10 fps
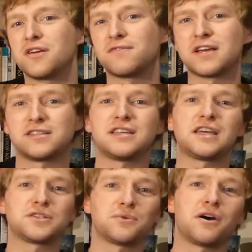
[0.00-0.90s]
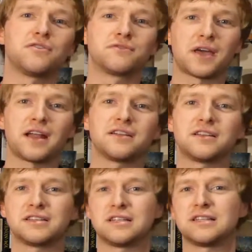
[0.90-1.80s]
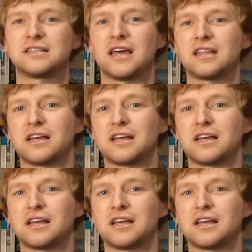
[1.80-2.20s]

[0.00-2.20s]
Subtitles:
If they're seeing 12 candidates in a day,